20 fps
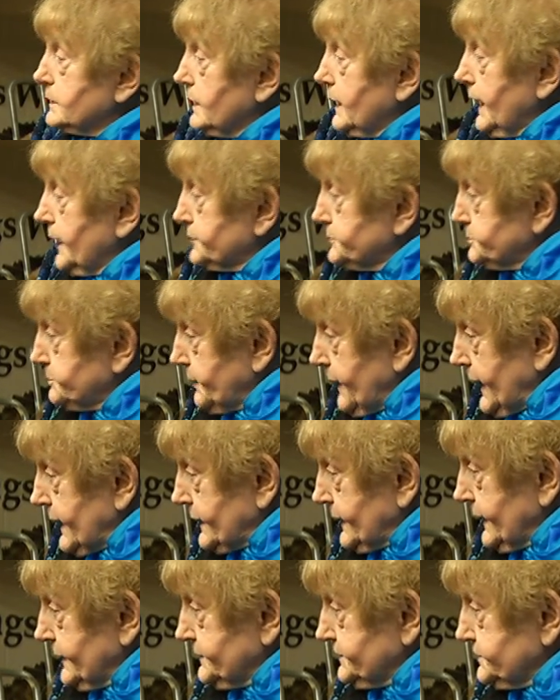have
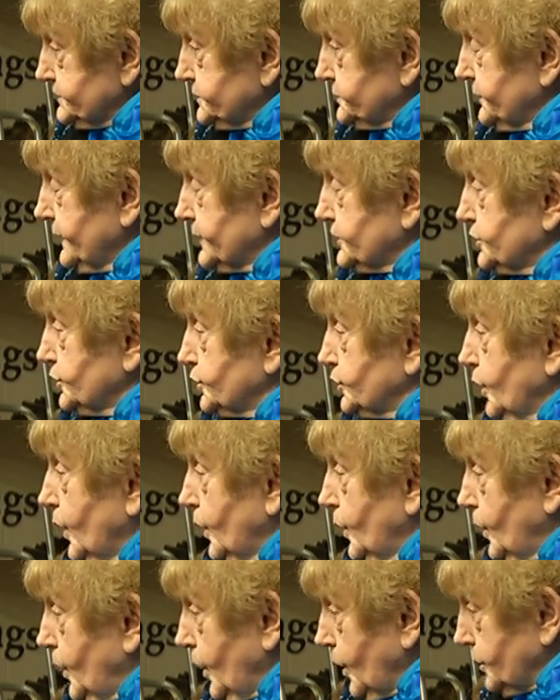parents, when you
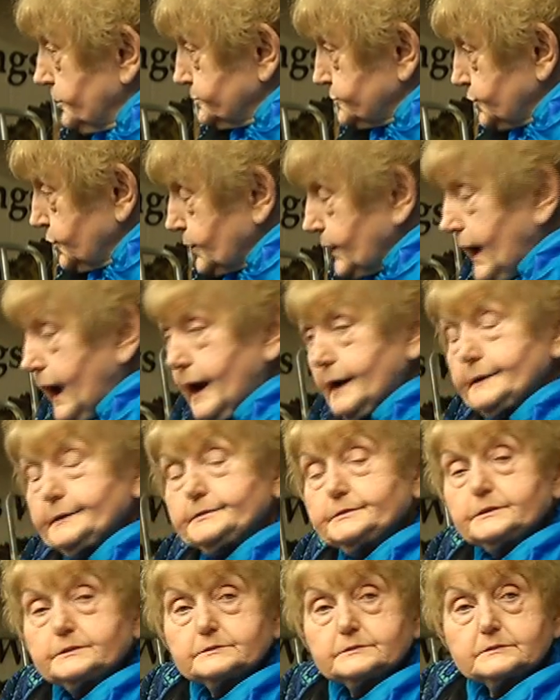go home
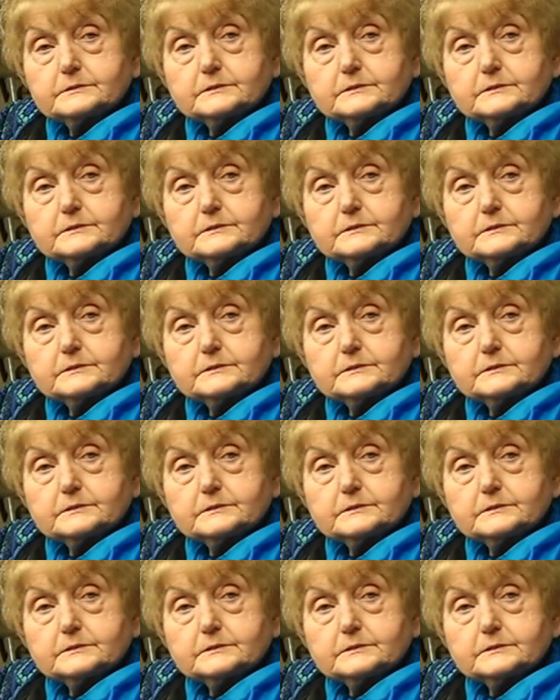tonight,